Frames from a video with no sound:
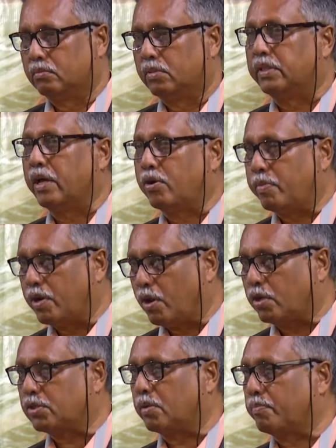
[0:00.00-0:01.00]
There would be
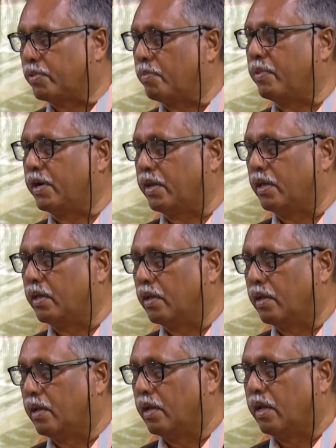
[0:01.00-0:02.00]
loss of property.
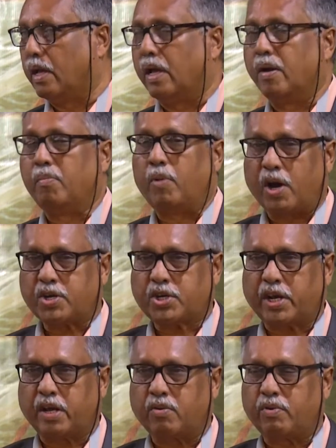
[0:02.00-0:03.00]

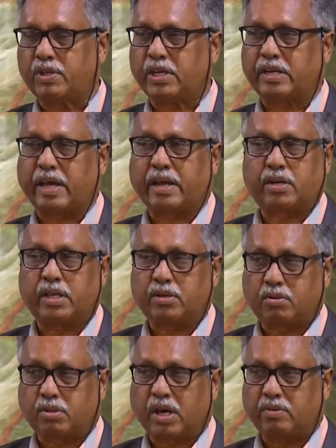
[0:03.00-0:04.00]
Mohashen, which attacked in
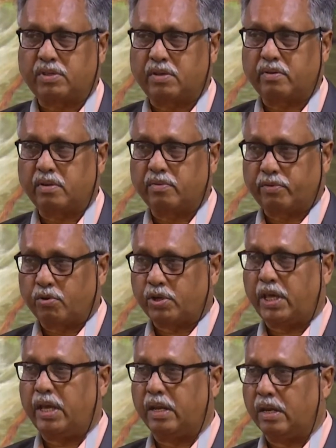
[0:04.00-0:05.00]

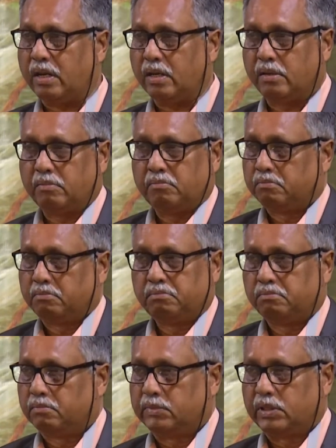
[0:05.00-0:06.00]
2014,
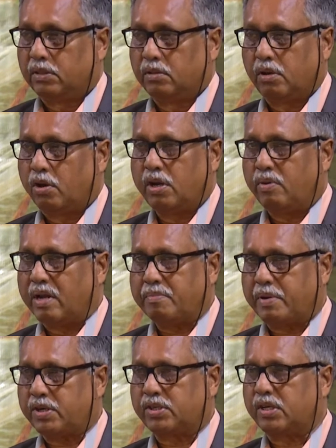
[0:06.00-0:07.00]
only 1
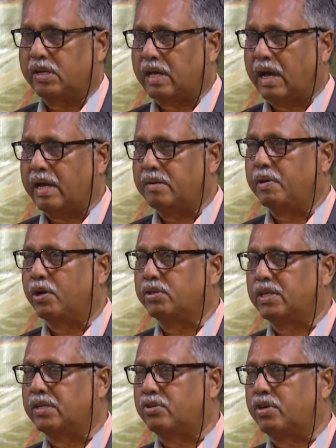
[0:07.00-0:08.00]
person died because
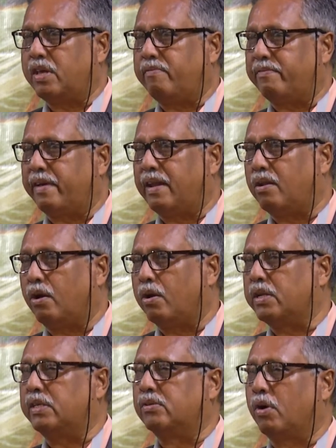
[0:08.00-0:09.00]
a tree fell
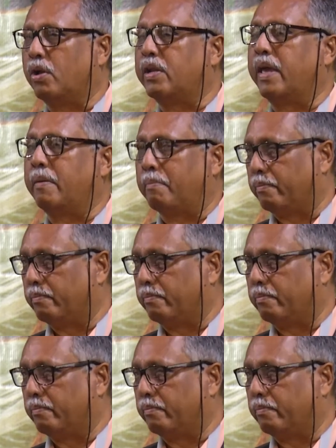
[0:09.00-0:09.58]
on him.